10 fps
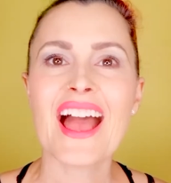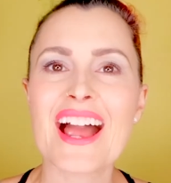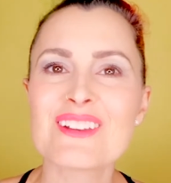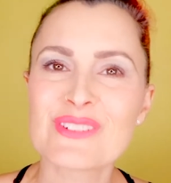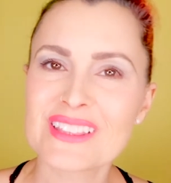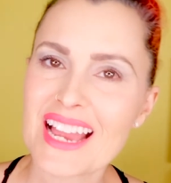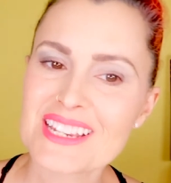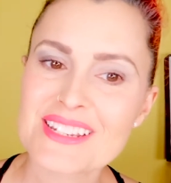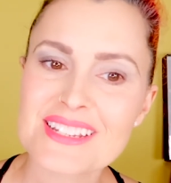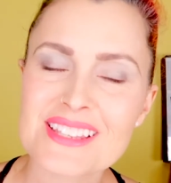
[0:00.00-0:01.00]
And for
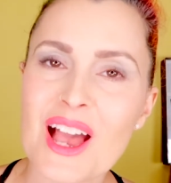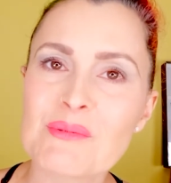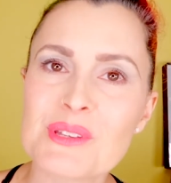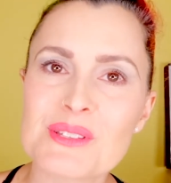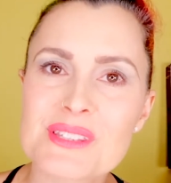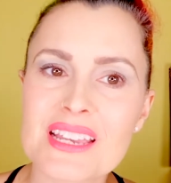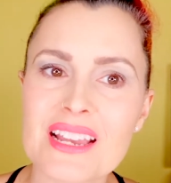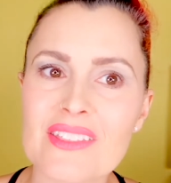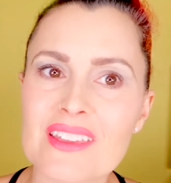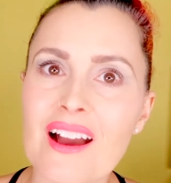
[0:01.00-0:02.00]
lashes, I'm
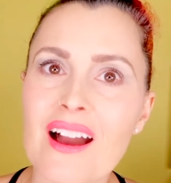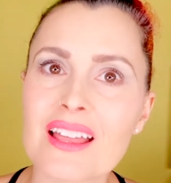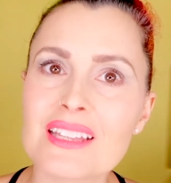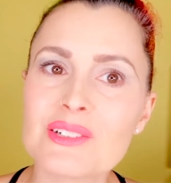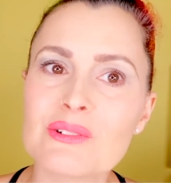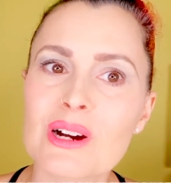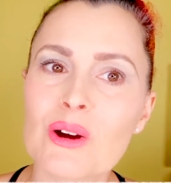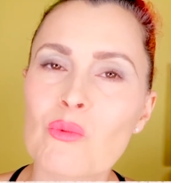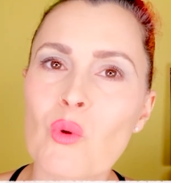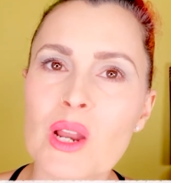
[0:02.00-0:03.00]
using the
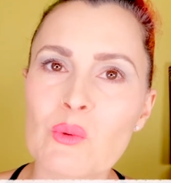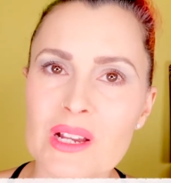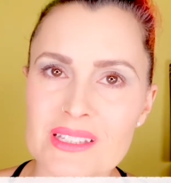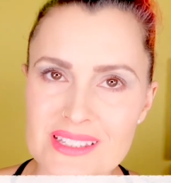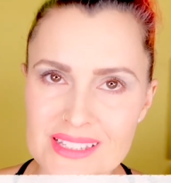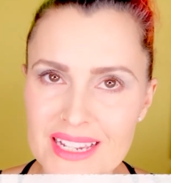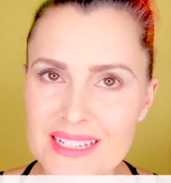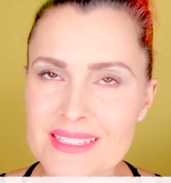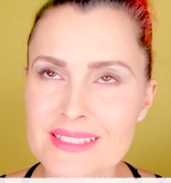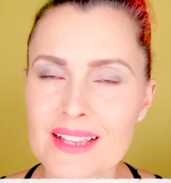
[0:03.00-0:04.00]
Ialua
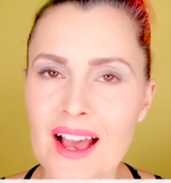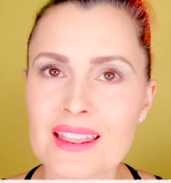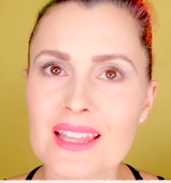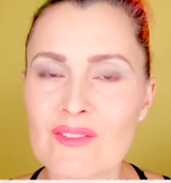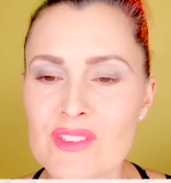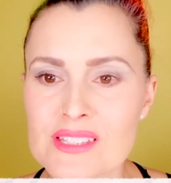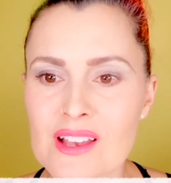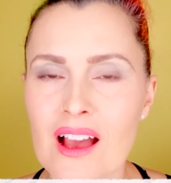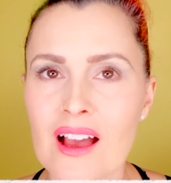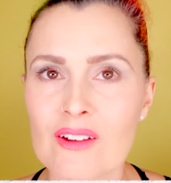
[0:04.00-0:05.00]
116. I love this
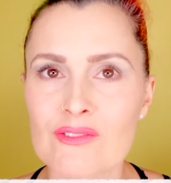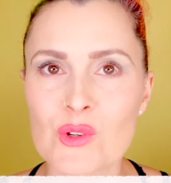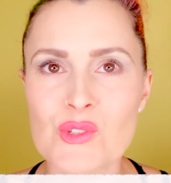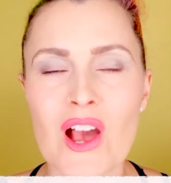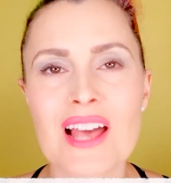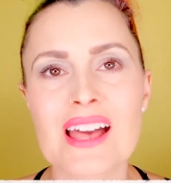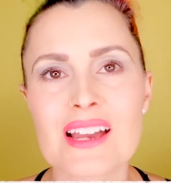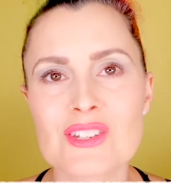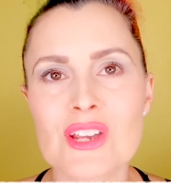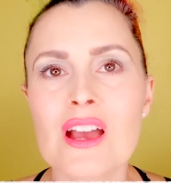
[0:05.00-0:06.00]
false
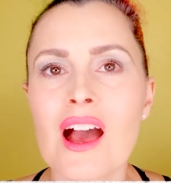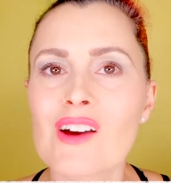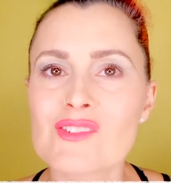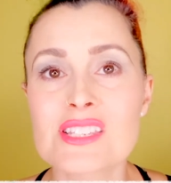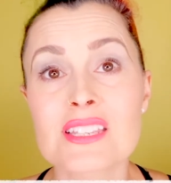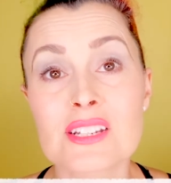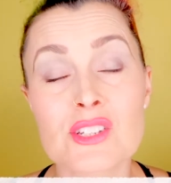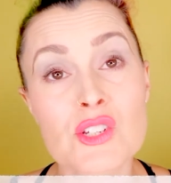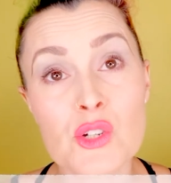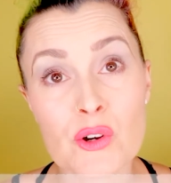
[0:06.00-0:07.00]
eyelash. I've just done a
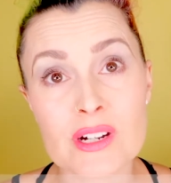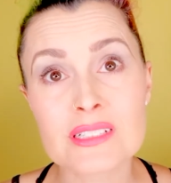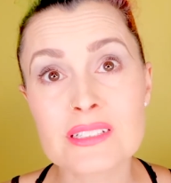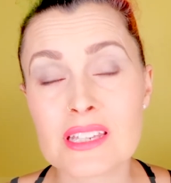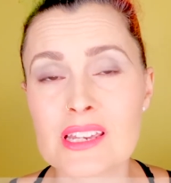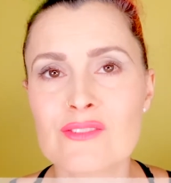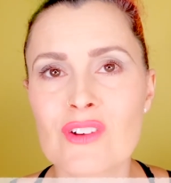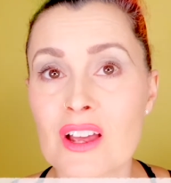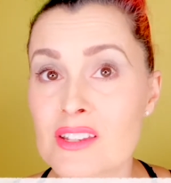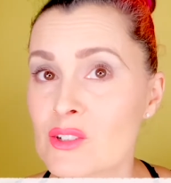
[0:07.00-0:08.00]
tutorial that you can
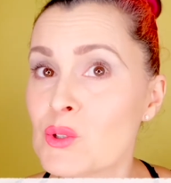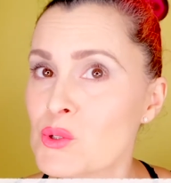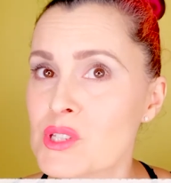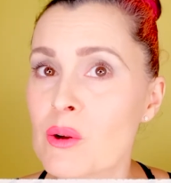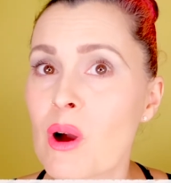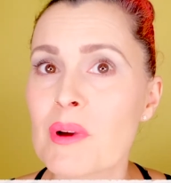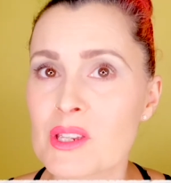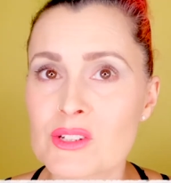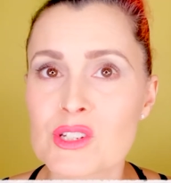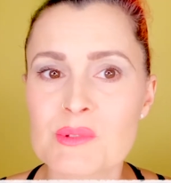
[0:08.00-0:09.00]
find also on my
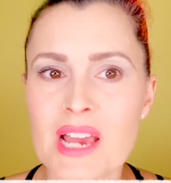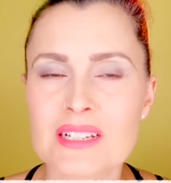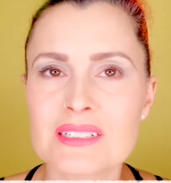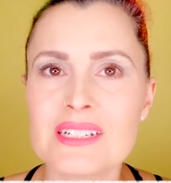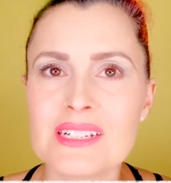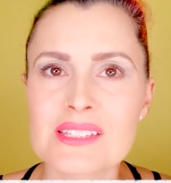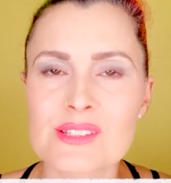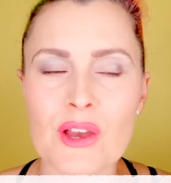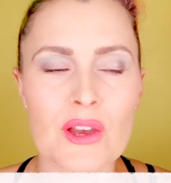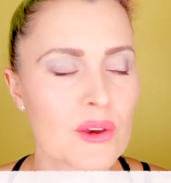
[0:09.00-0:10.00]
YouTube channel.
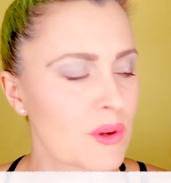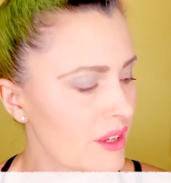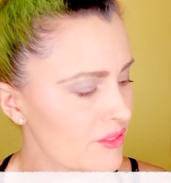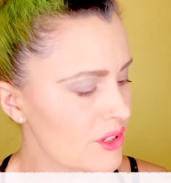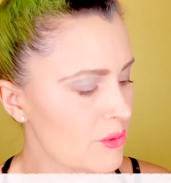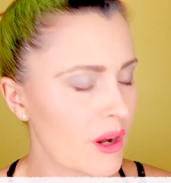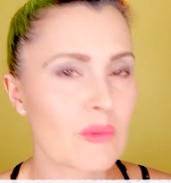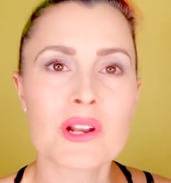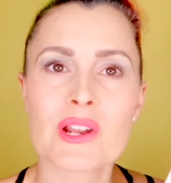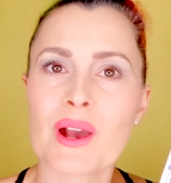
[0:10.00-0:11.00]
So if you
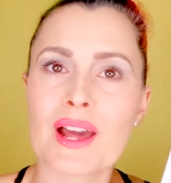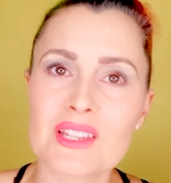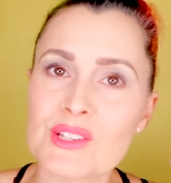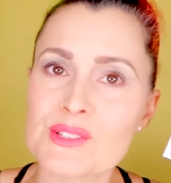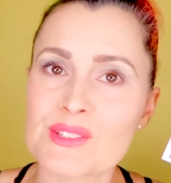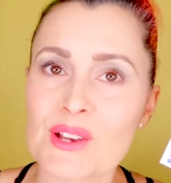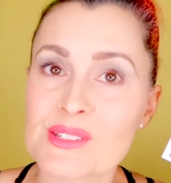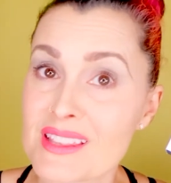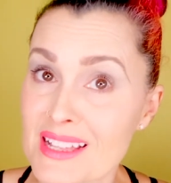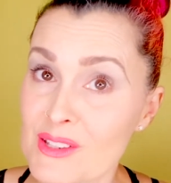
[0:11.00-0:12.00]
want to know how to use those,
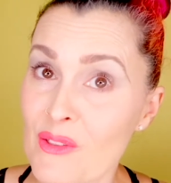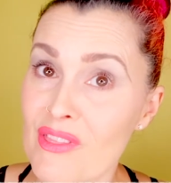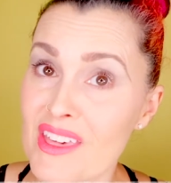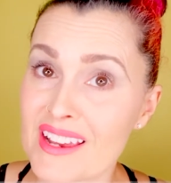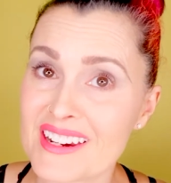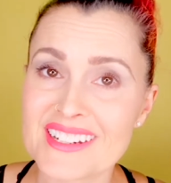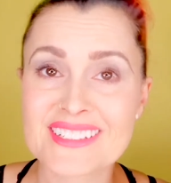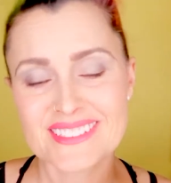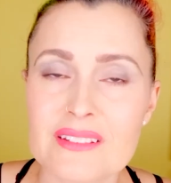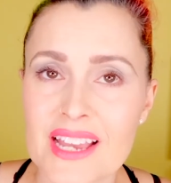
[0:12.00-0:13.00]
that's on
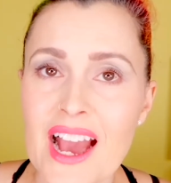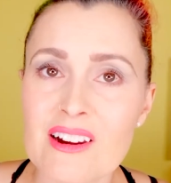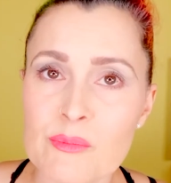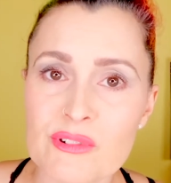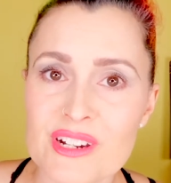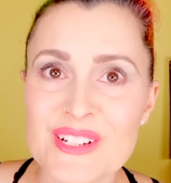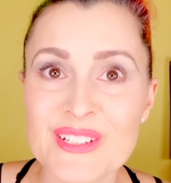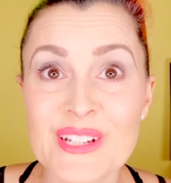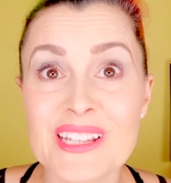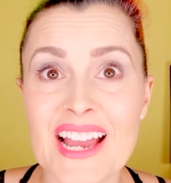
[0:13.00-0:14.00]
there. They are a
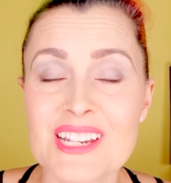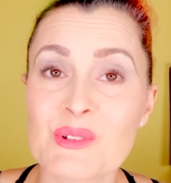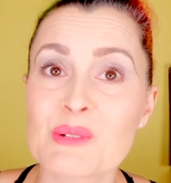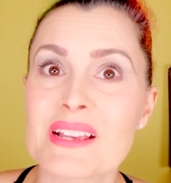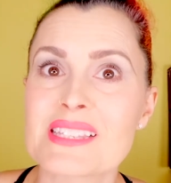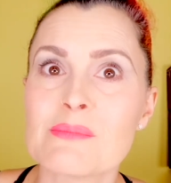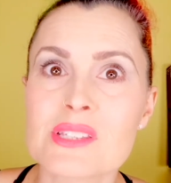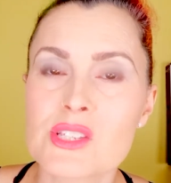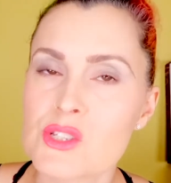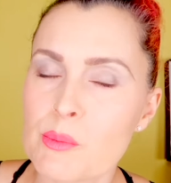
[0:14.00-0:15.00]
pre-glued lash, which makes them
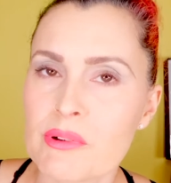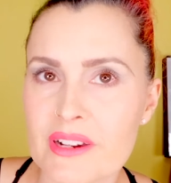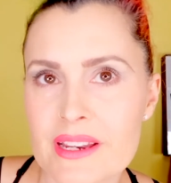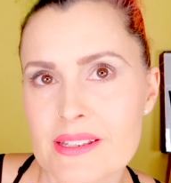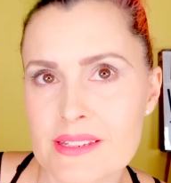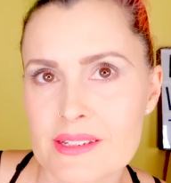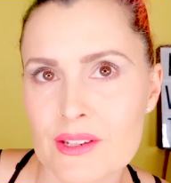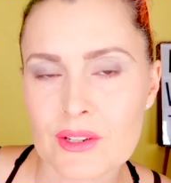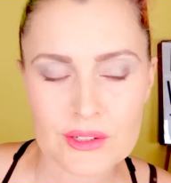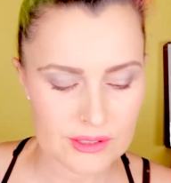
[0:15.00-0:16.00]
super easy to
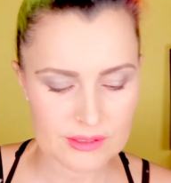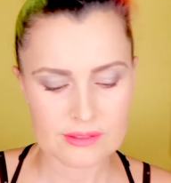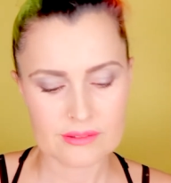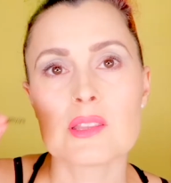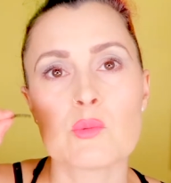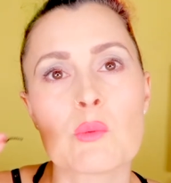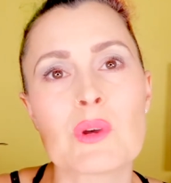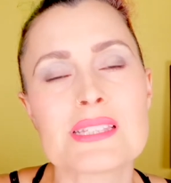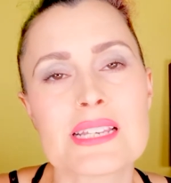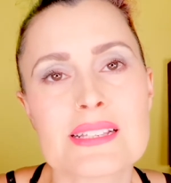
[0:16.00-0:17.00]
use. The
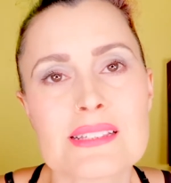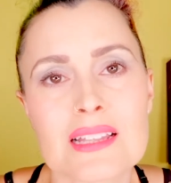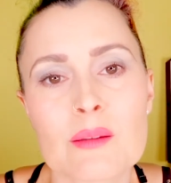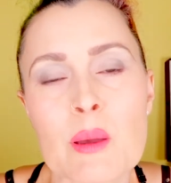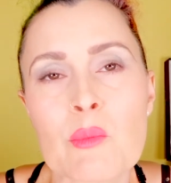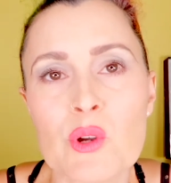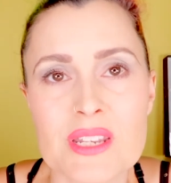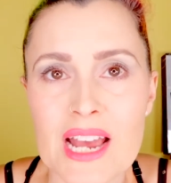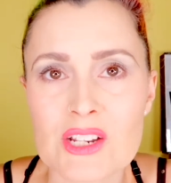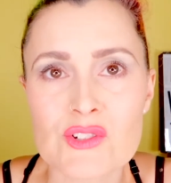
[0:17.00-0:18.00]
116 is a little bit more
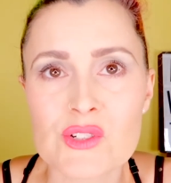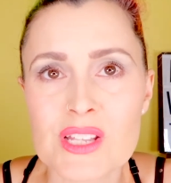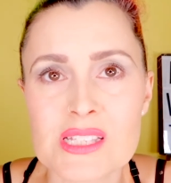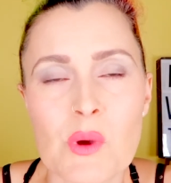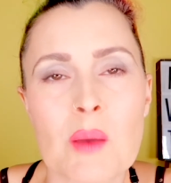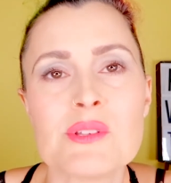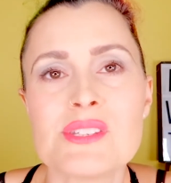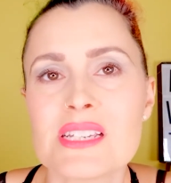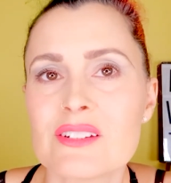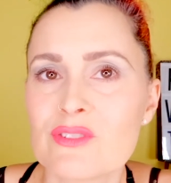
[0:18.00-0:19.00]
natural. That's why I'm
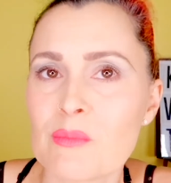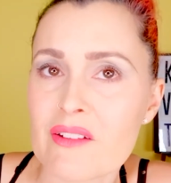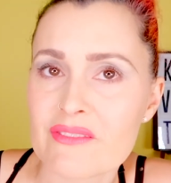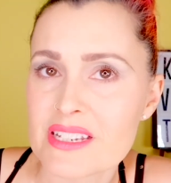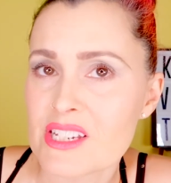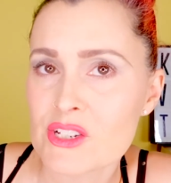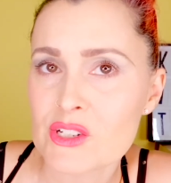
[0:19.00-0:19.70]
using it for my vintage